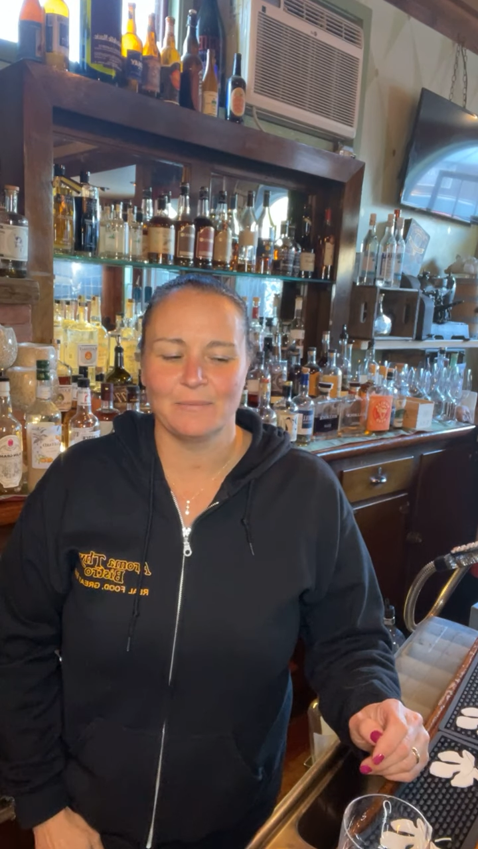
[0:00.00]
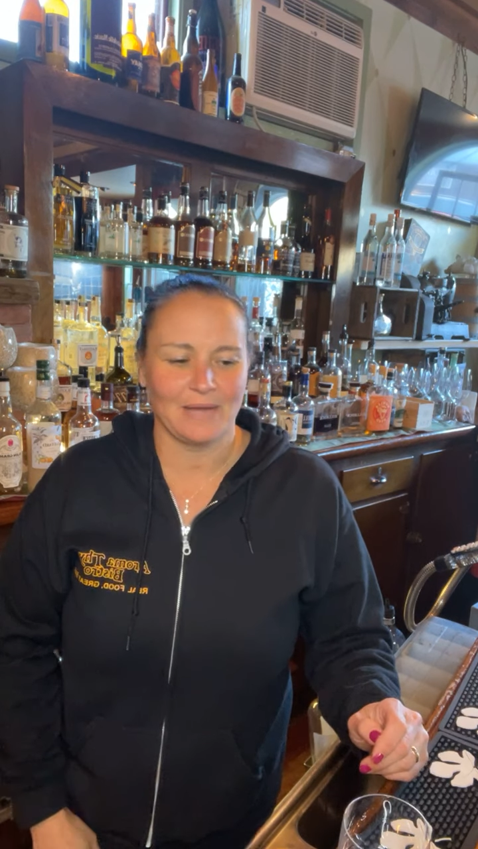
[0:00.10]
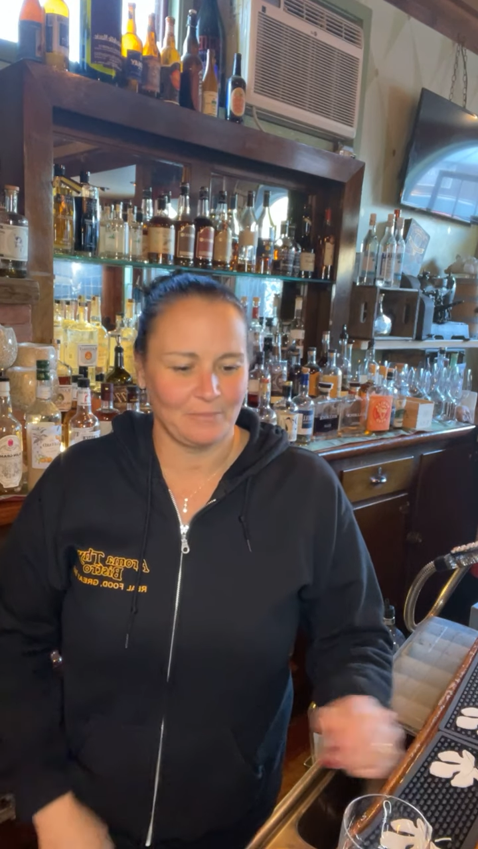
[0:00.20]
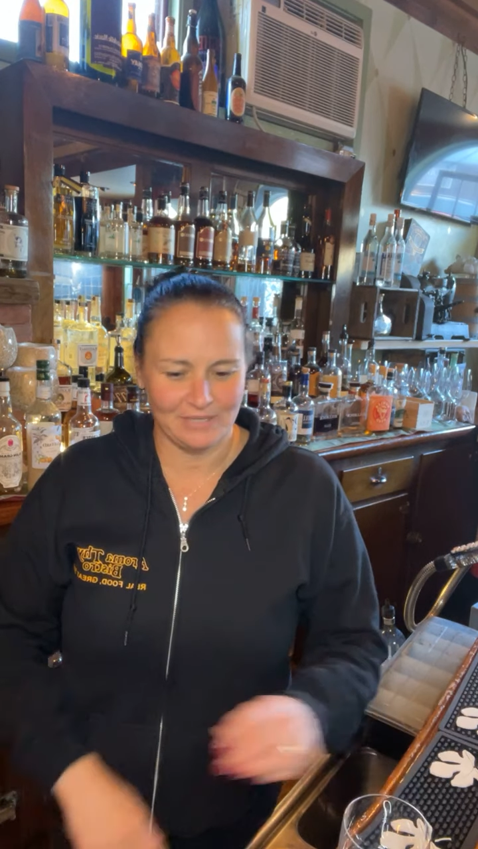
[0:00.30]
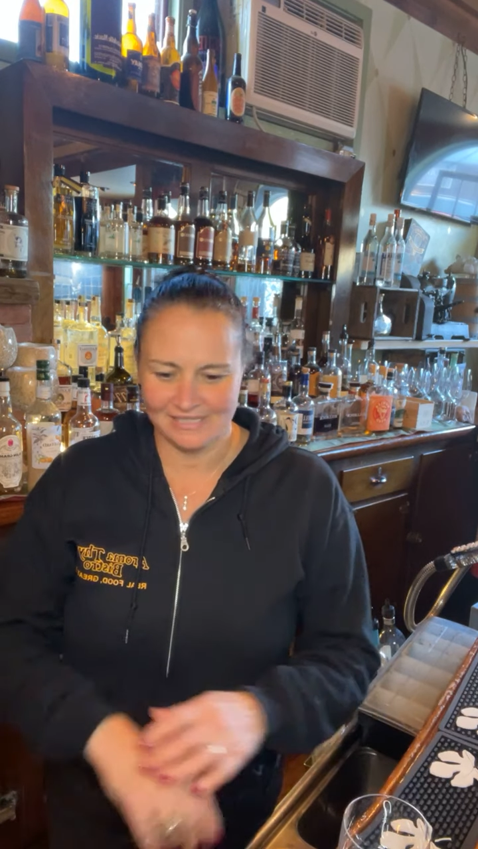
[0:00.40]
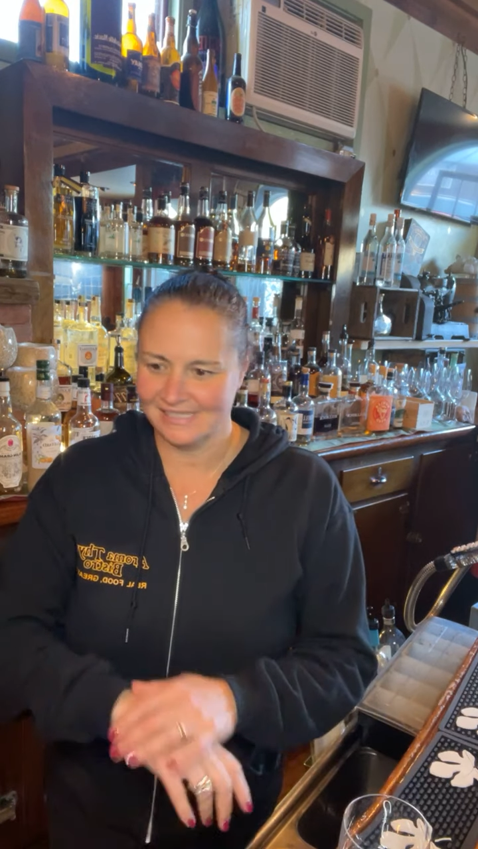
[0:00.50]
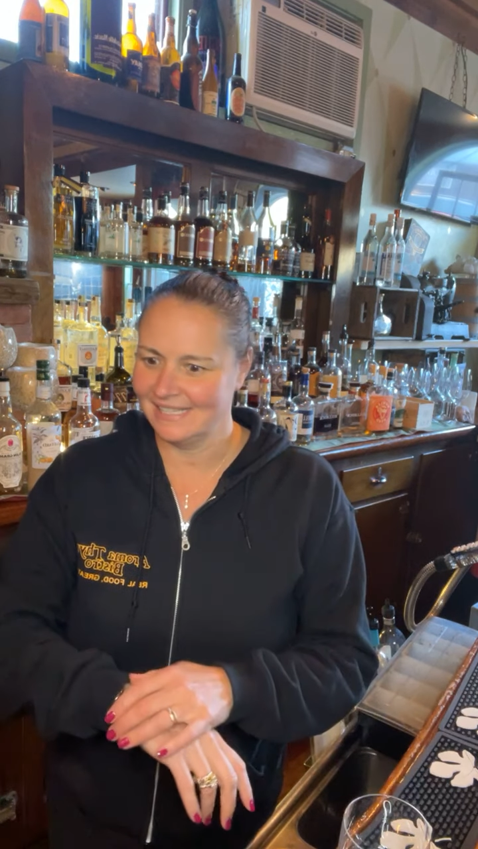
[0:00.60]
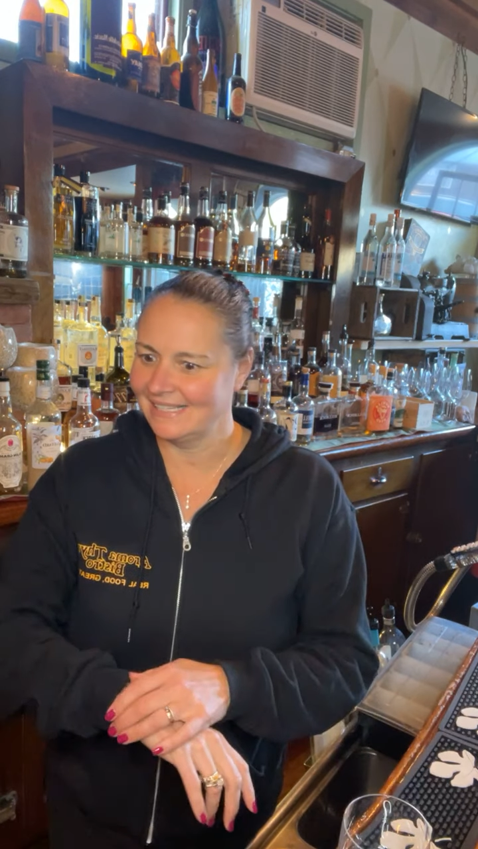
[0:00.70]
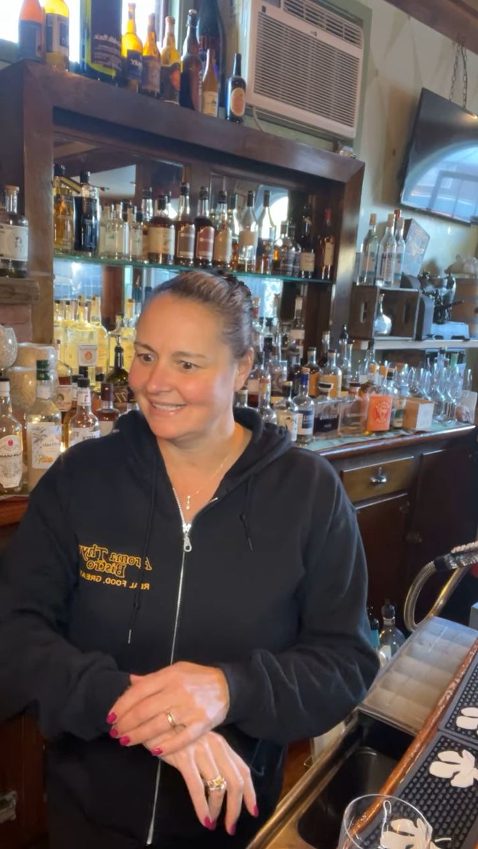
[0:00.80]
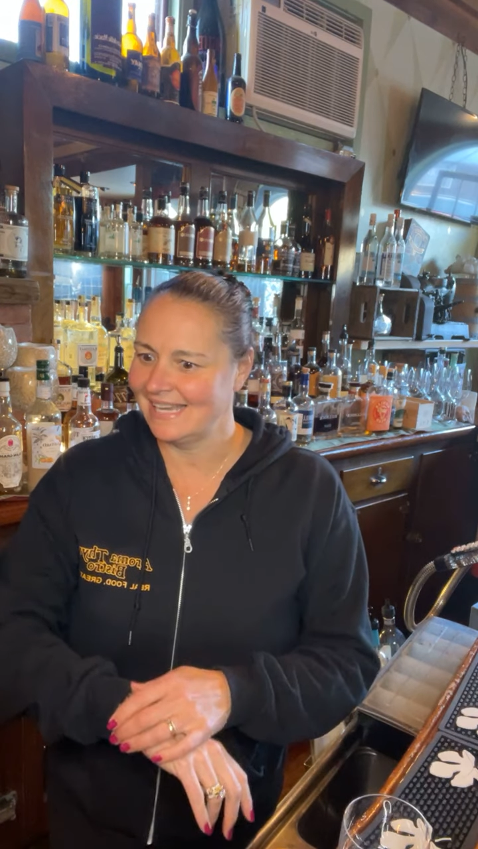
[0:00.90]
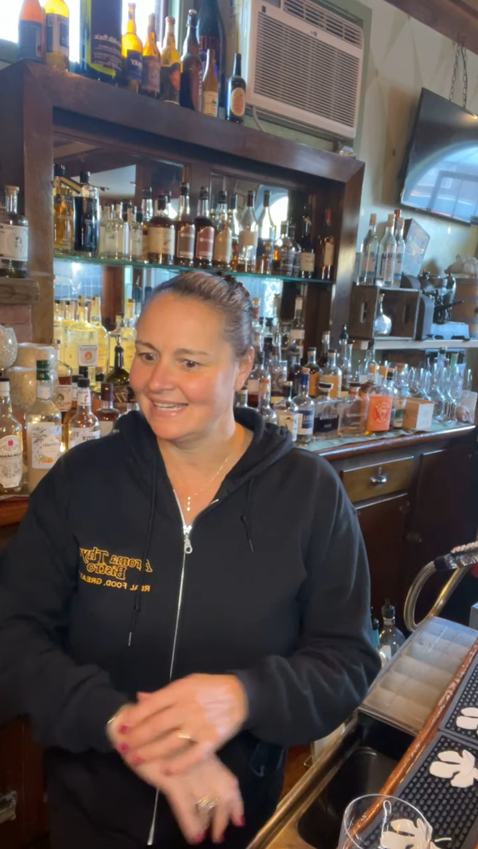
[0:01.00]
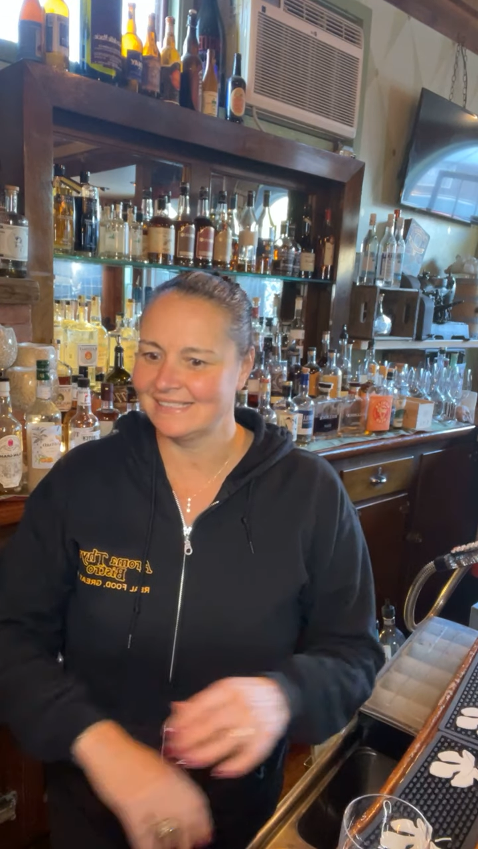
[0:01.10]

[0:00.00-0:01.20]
What is today's date?